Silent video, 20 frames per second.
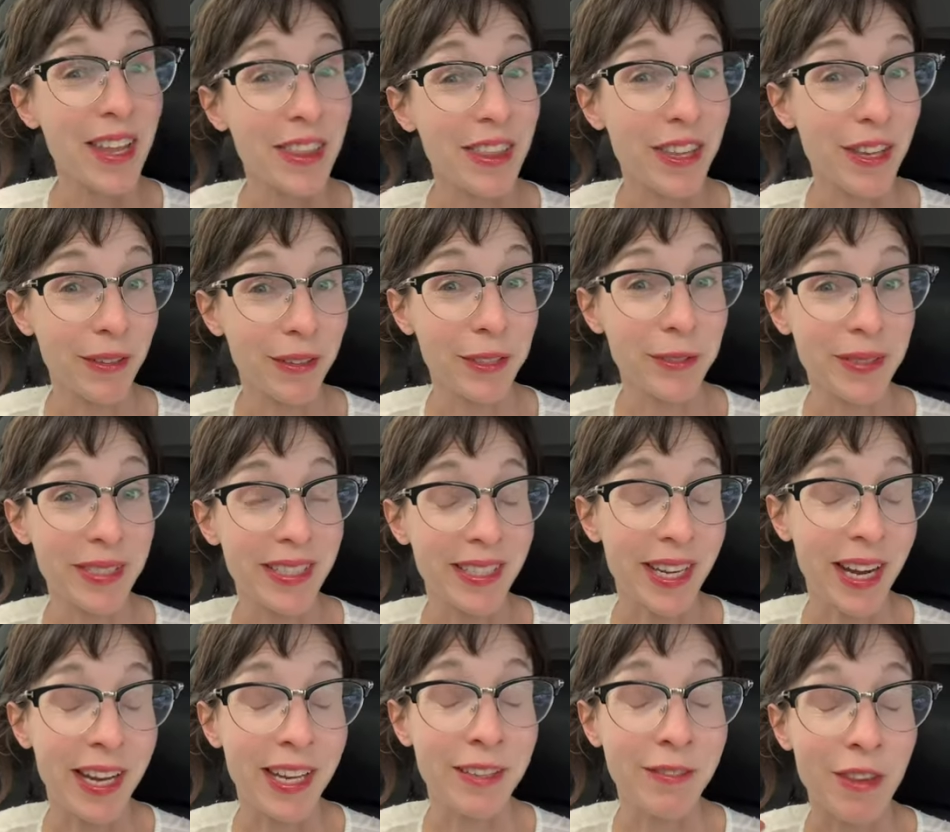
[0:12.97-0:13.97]
The only
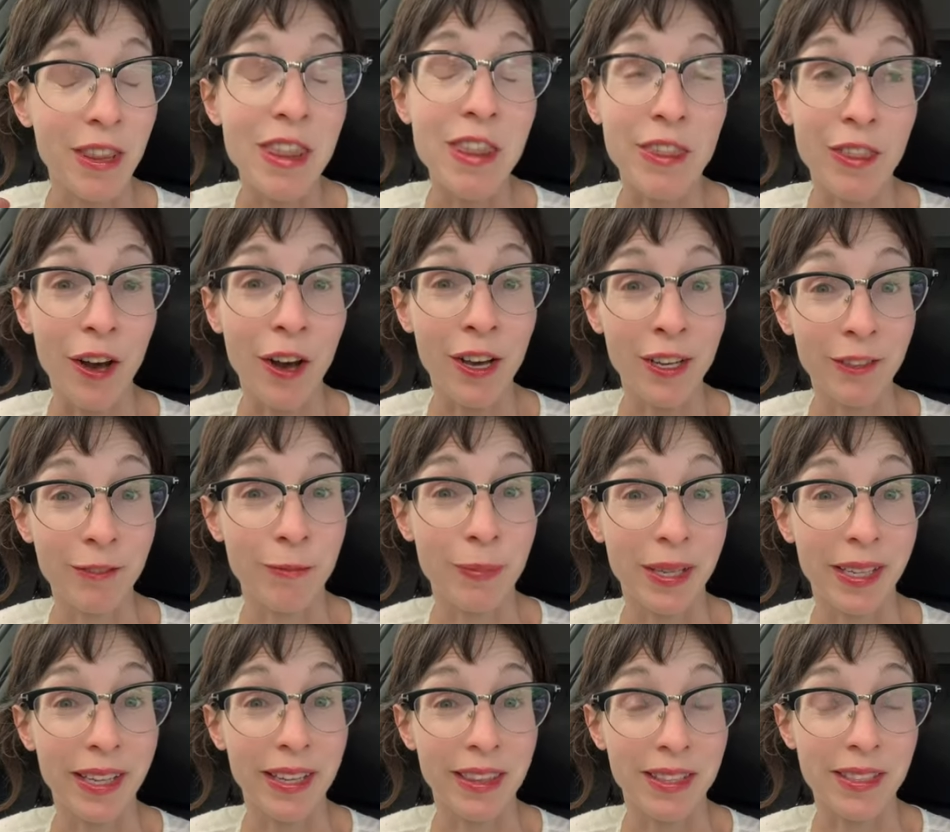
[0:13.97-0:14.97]
reason I even thought of
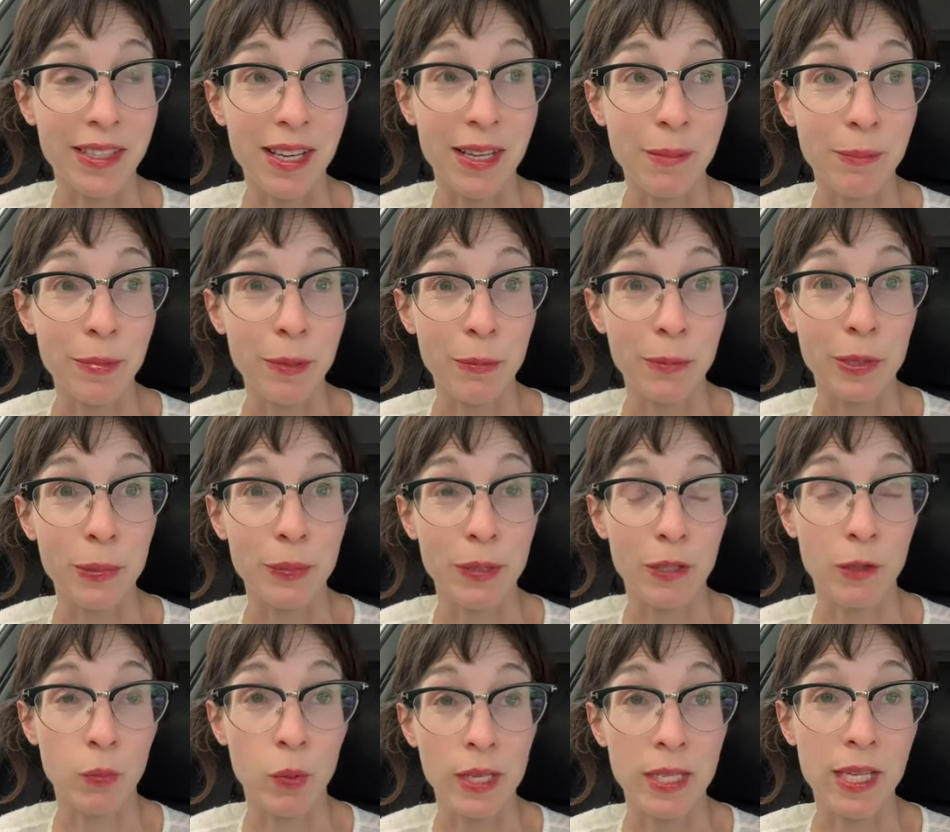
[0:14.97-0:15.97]
picking this up was
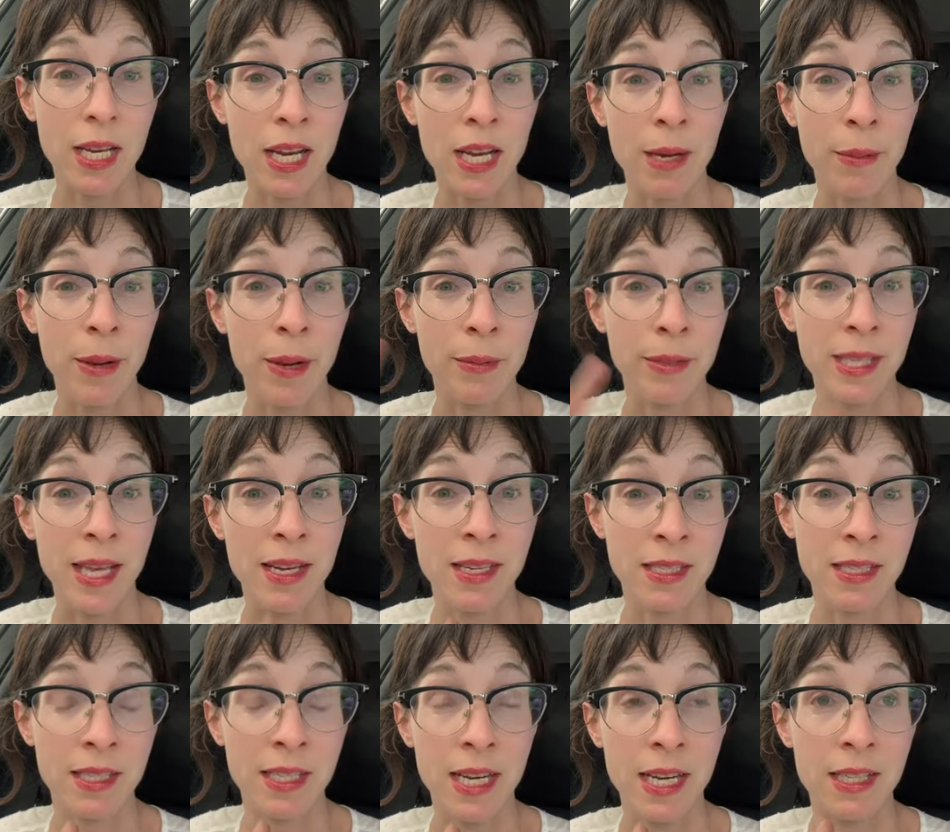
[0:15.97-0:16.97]
because one time I was at an
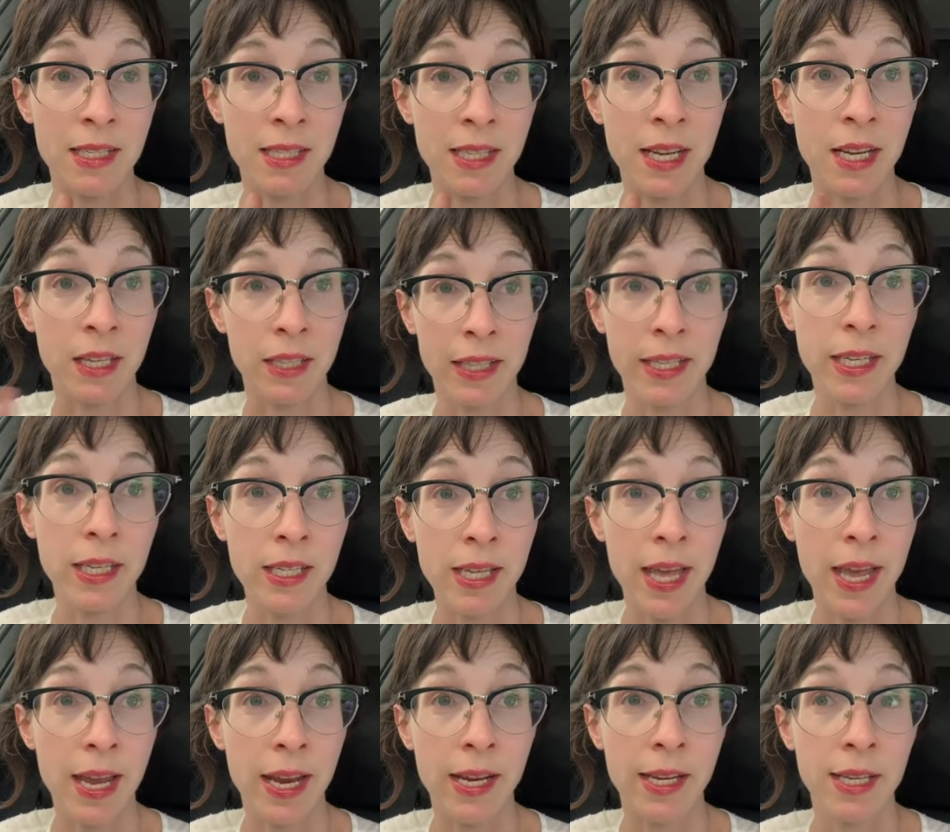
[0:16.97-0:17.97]
estate sale in
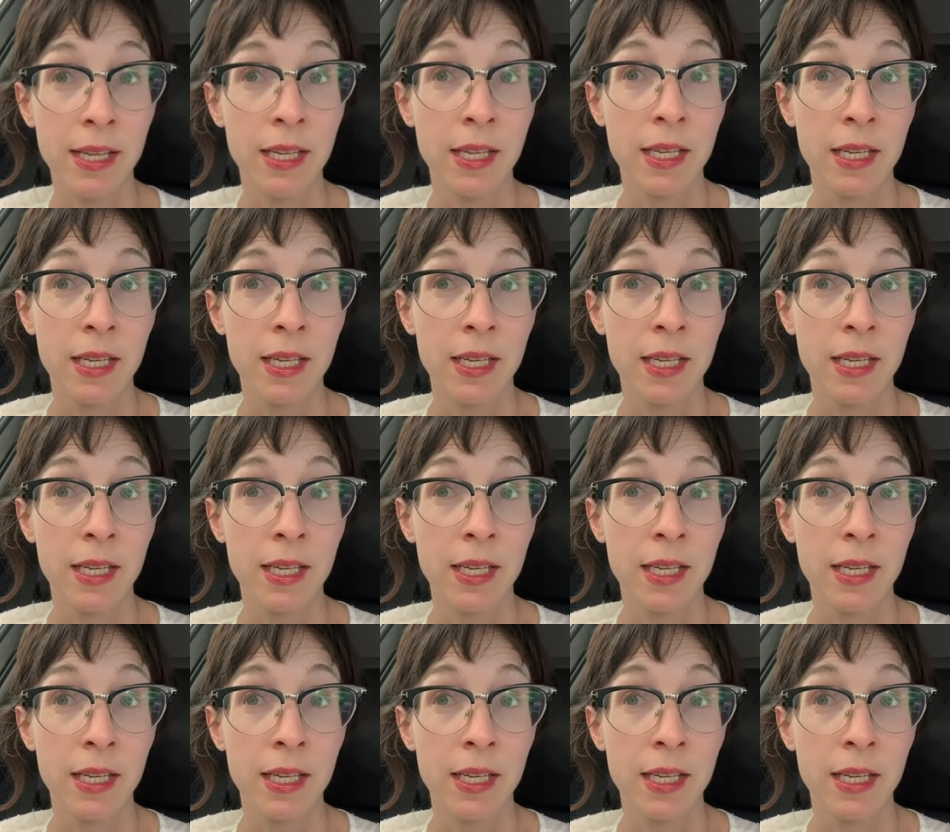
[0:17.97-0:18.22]
LA